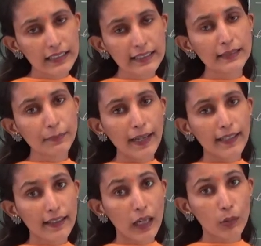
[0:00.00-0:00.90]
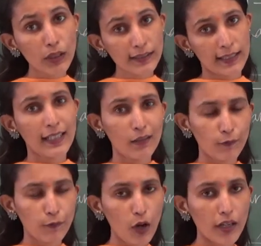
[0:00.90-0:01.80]
this battle that was
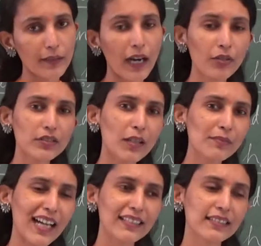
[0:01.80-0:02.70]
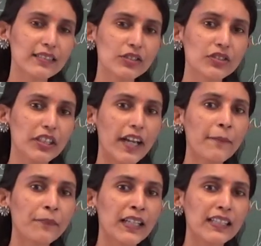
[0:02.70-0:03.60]
fought. Outcomes as in to
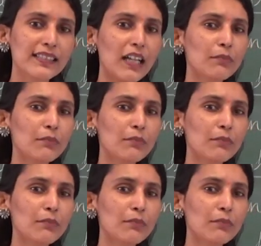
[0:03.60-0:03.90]
say